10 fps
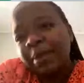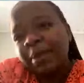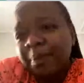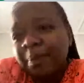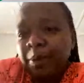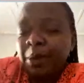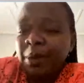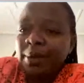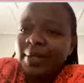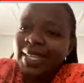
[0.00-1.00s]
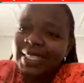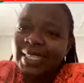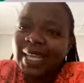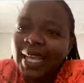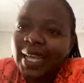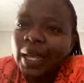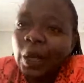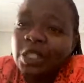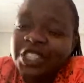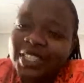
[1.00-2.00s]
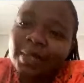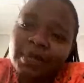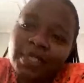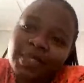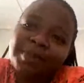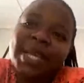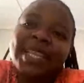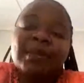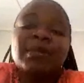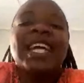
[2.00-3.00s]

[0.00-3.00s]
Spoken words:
people. They say contraceptives make them